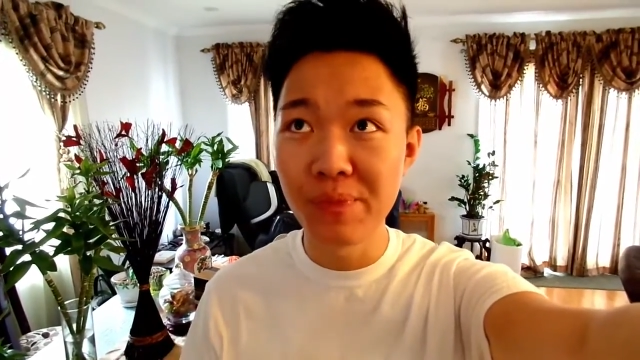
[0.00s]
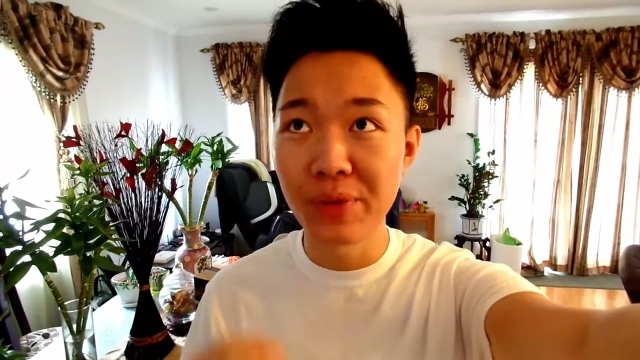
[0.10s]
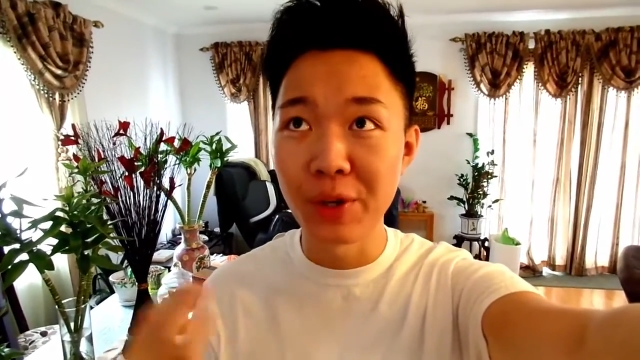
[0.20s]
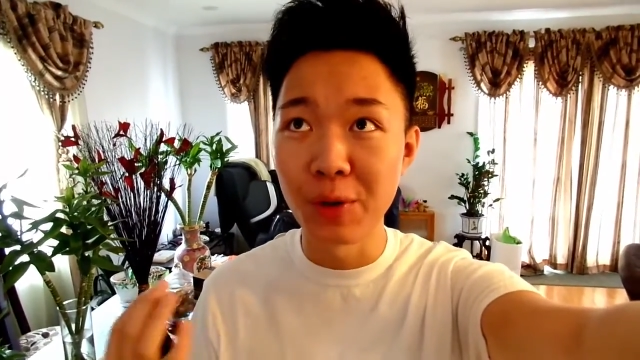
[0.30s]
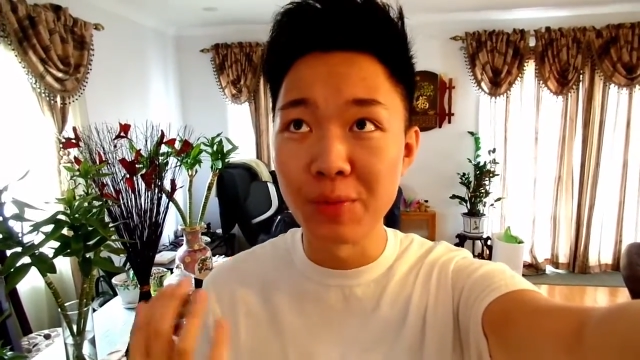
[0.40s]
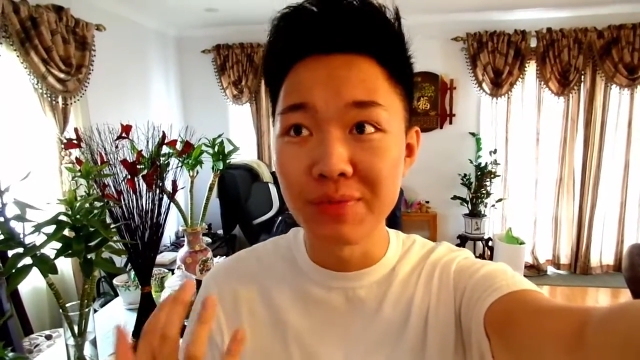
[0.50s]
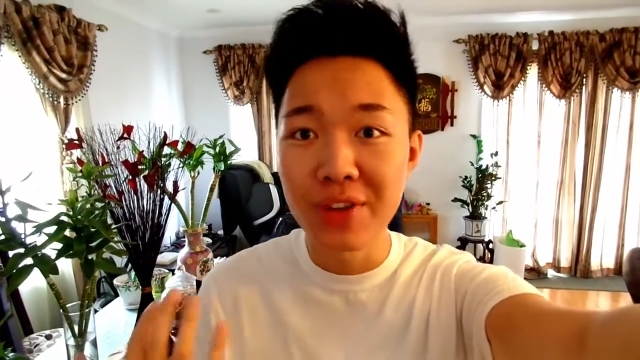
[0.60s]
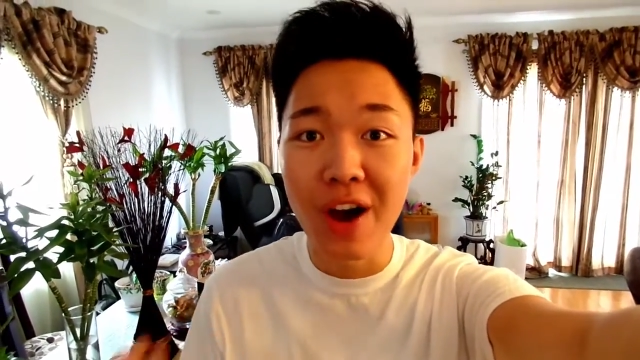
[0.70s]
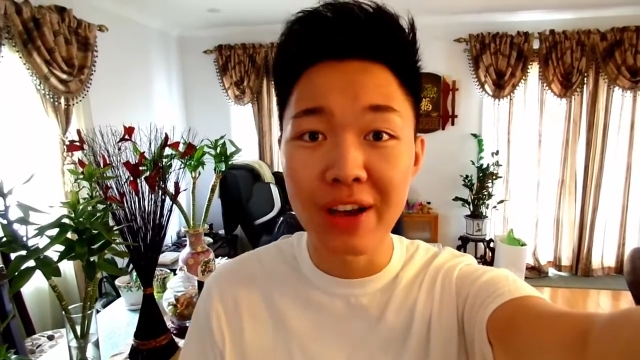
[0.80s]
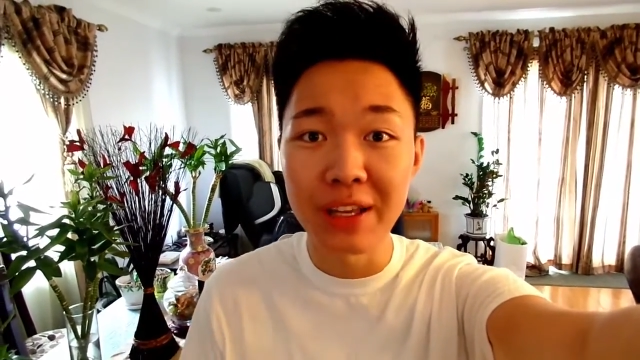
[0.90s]
you know,
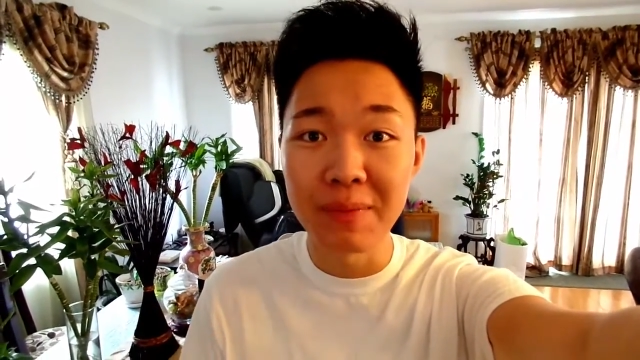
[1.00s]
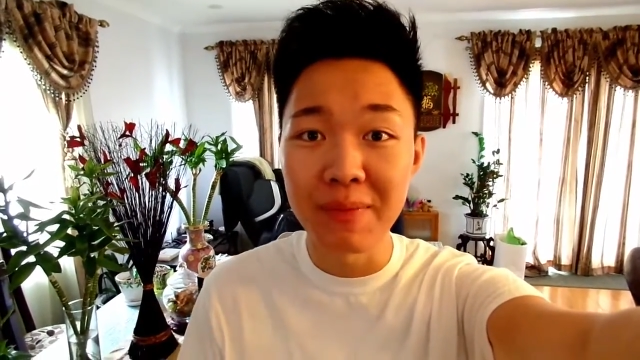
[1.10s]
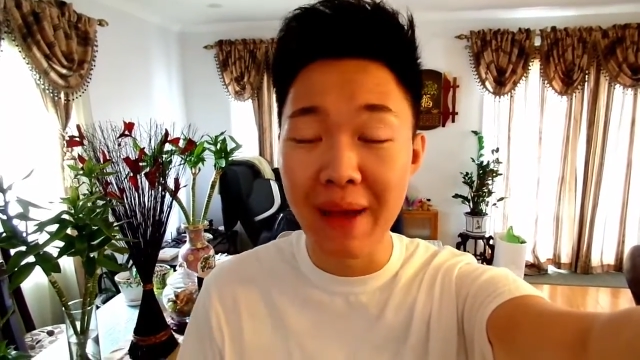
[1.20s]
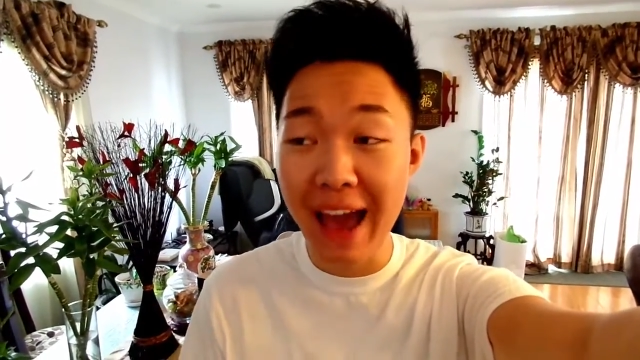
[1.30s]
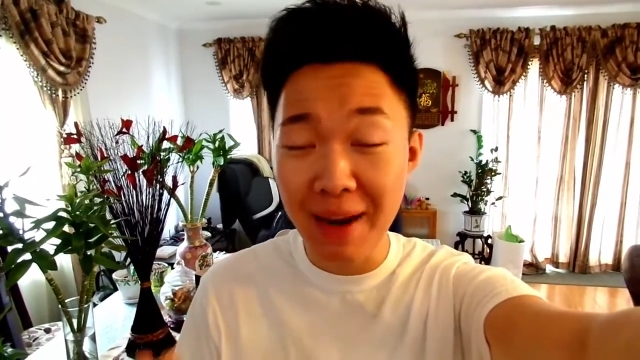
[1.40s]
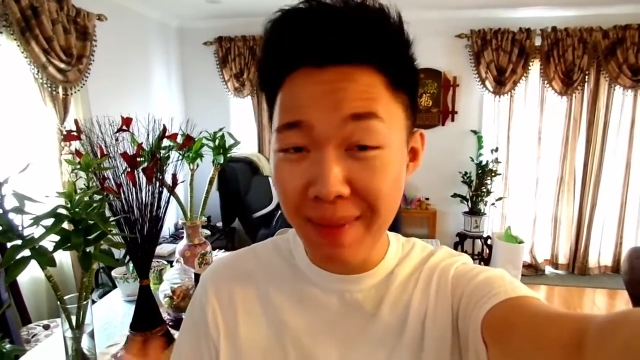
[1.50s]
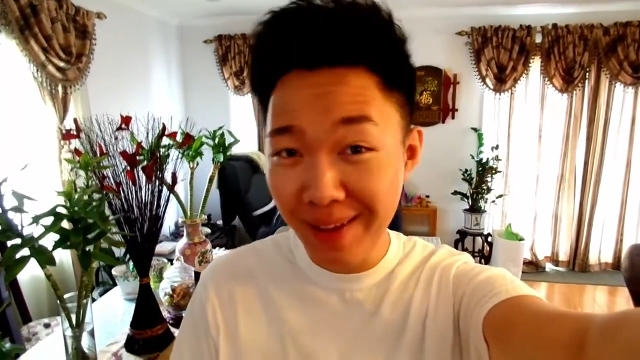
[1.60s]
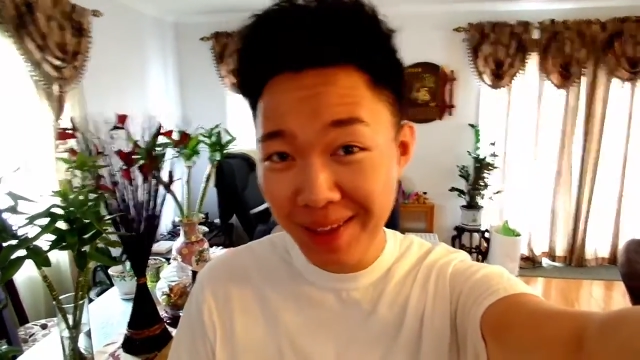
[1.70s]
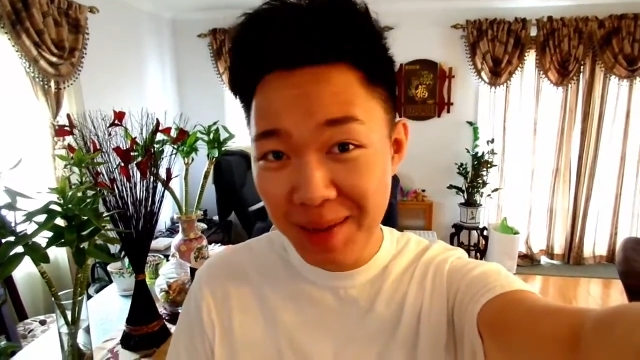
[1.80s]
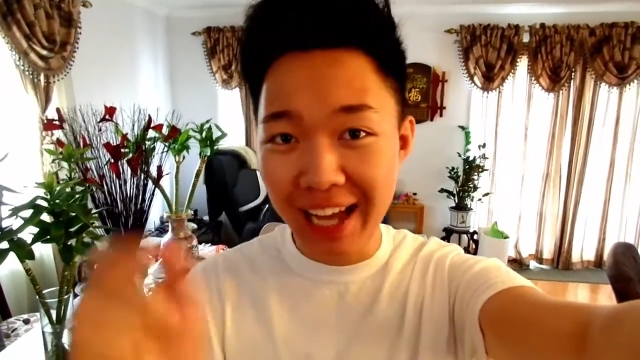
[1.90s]
talking bad
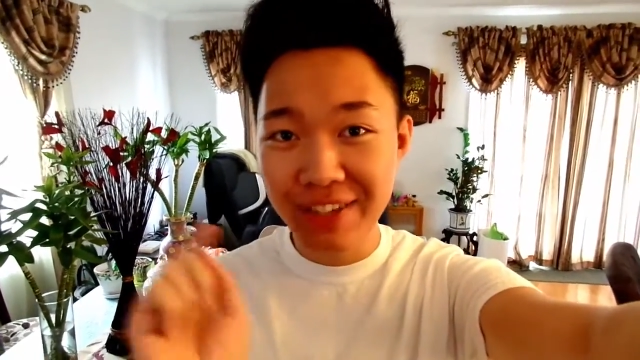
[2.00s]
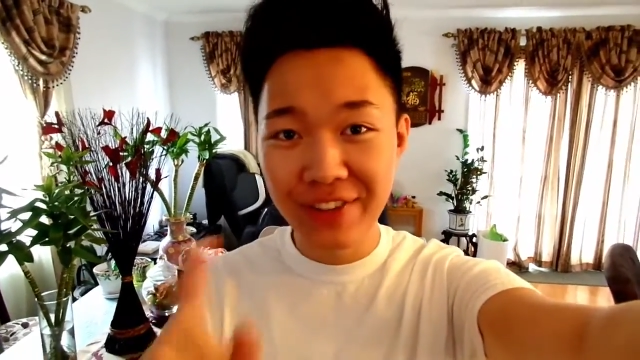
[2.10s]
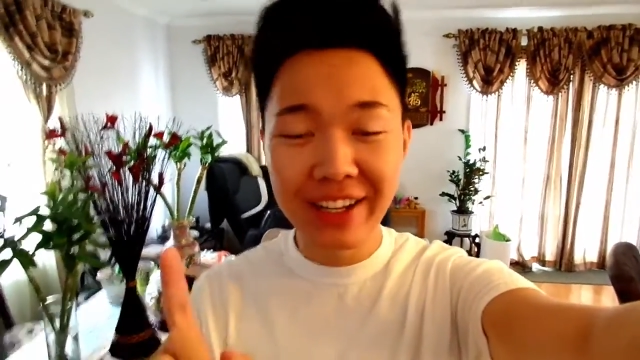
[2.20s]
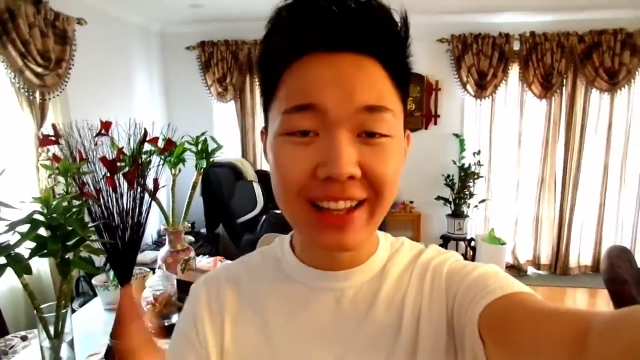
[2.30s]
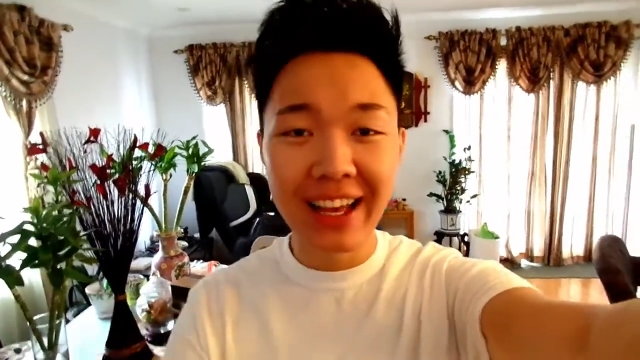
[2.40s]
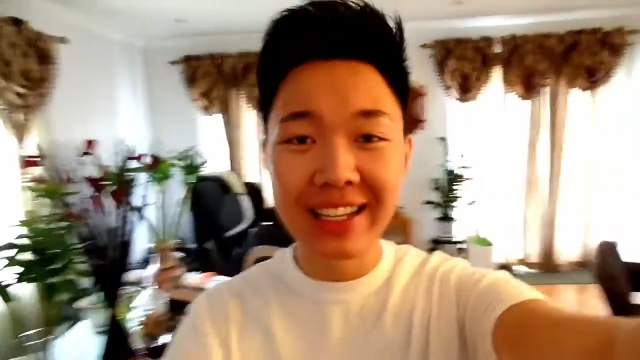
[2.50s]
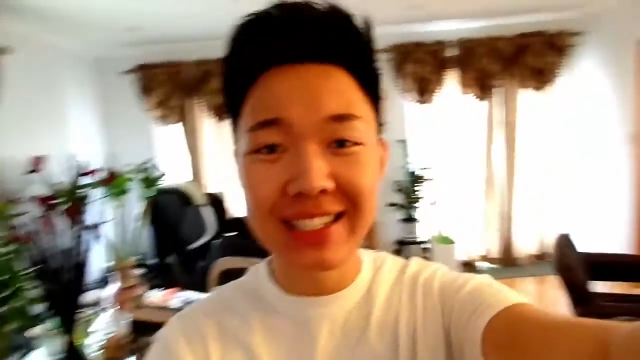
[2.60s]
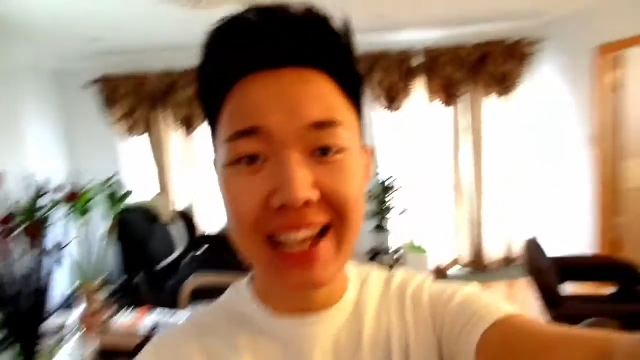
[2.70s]
about them, I realized